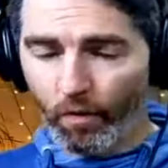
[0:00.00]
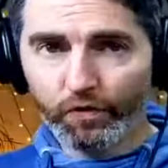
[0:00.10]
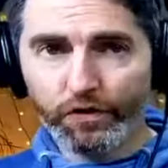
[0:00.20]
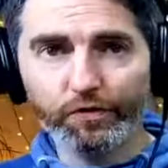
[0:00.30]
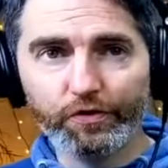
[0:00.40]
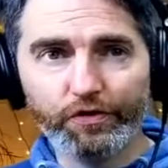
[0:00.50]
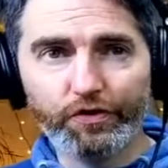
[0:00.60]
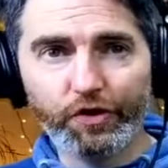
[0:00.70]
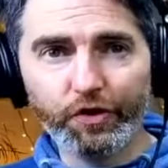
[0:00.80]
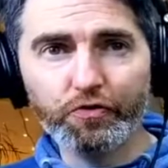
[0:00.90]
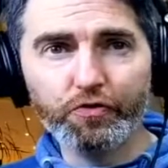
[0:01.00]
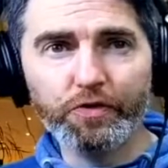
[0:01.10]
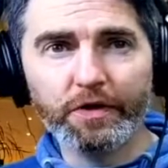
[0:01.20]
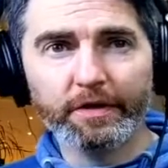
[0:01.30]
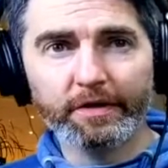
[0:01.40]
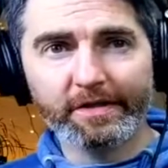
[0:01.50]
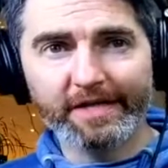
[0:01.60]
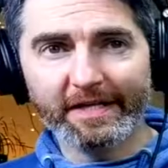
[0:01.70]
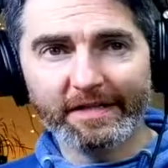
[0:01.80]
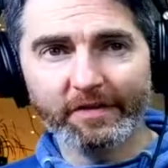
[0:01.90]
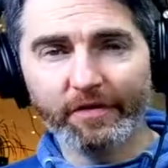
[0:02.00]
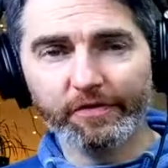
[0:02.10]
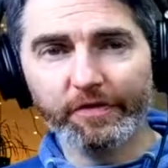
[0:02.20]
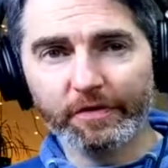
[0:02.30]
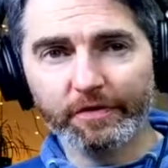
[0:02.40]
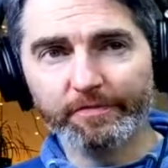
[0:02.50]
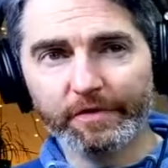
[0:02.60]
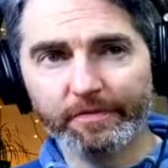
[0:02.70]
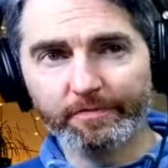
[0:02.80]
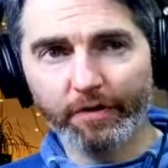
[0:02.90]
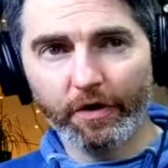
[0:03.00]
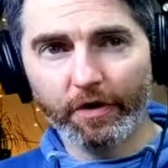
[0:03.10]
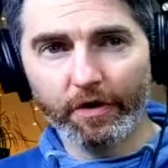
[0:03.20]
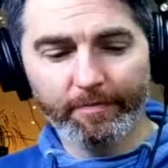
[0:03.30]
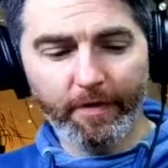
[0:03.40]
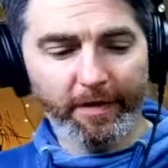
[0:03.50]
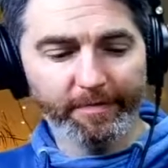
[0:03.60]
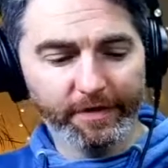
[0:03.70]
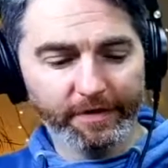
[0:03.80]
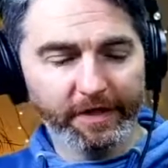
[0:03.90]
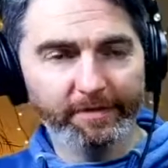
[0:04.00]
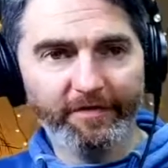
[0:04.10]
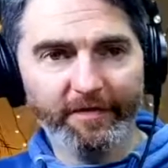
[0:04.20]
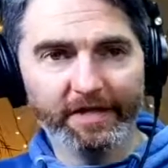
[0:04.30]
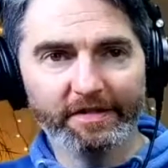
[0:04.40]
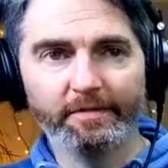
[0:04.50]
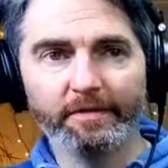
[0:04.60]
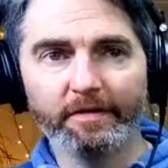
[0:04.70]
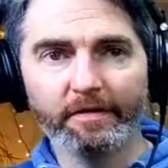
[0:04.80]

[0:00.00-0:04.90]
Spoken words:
do 2 sets of those strums per bar. So it's going to be fast. It's going to be